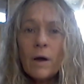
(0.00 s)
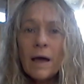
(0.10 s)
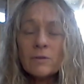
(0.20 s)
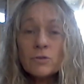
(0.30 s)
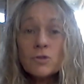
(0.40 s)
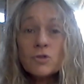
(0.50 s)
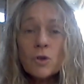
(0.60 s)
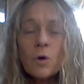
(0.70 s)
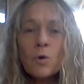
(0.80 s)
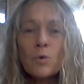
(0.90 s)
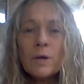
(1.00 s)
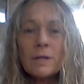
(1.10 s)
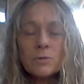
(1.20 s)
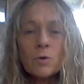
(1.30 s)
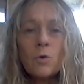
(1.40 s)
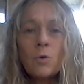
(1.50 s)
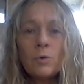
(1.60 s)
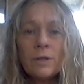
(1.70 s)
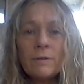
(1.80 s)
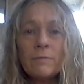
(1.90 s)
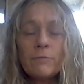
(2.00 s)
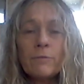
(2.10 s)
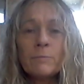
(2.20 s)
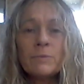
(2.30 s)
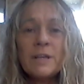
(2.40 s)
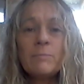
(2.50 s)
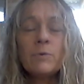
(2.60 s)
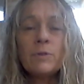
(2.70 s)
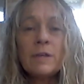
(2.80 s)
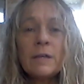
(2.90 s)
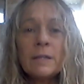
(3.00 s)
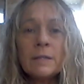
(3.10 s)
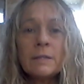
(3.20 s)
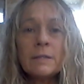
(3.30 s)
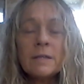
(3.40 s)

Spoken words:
our soul is calling from deep within.